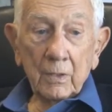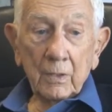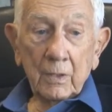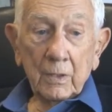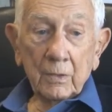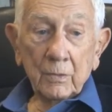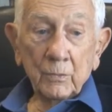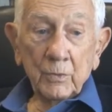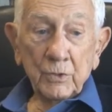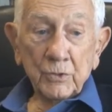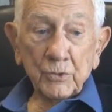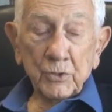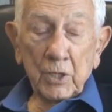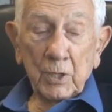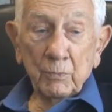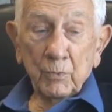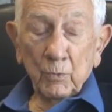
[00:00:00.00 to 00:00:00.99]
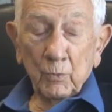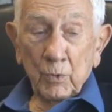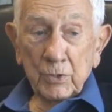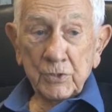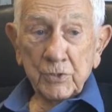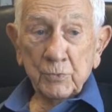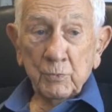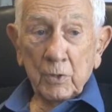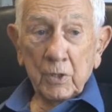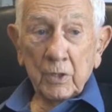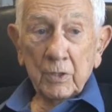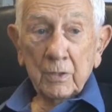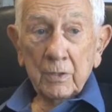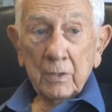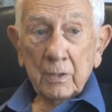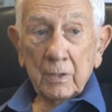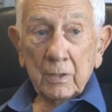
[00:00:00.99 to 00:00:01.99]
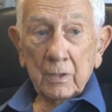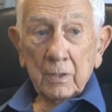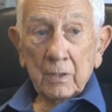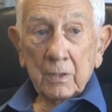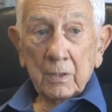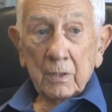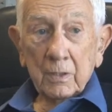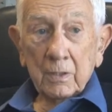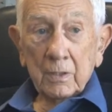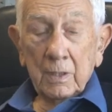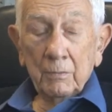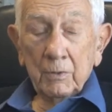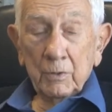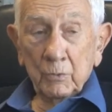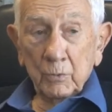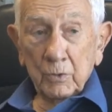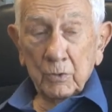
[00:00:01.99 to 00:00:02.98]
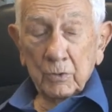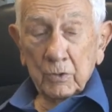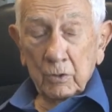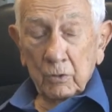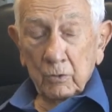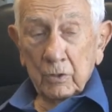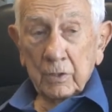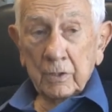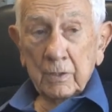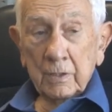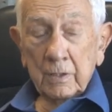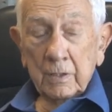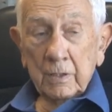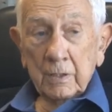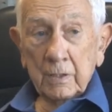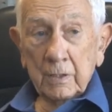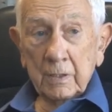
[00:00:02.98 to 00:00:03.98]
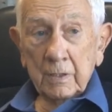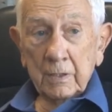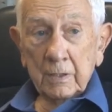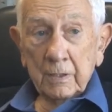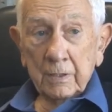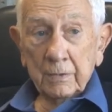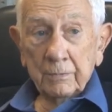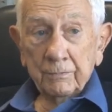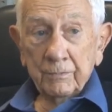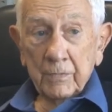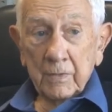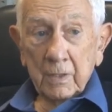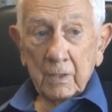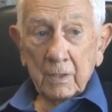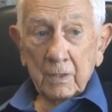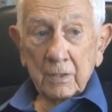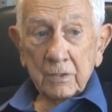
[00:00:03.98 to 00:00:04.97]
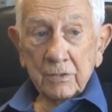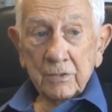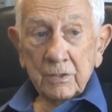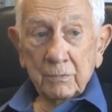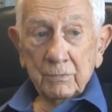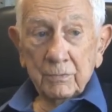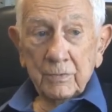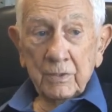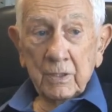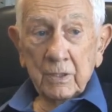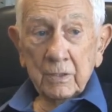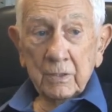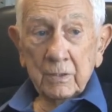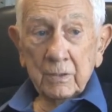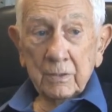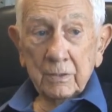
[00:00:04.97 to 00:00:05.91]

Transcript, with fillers: uh, we stopped at one spot. I mean, we were gone, and, and uh, some young